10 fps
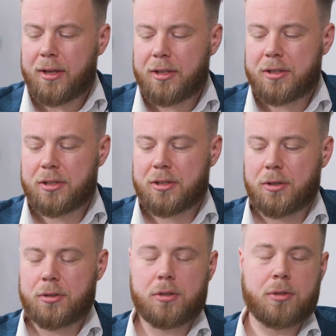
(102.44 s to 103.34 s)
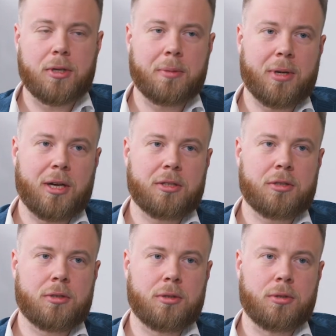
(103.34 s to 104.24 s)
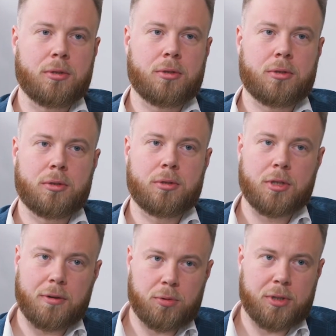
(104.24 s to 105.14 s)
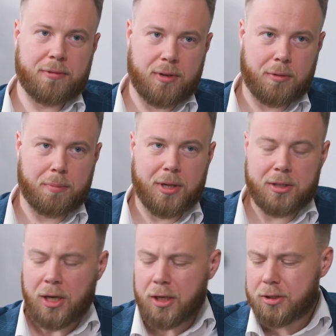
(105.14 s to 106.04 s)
think this is also applies to software development.